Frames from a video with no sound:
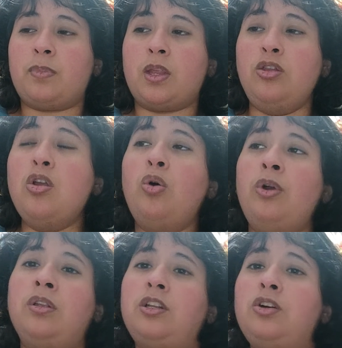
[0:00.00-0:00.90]

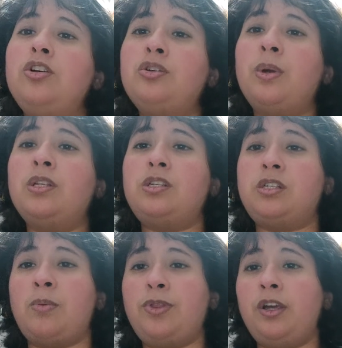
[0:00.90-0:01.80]
knowing that you're doing
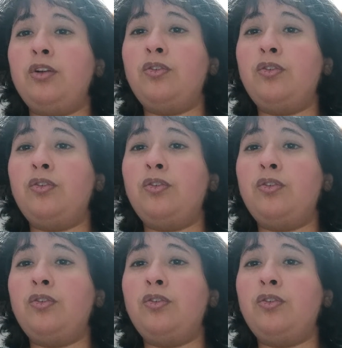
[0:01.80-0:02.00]
something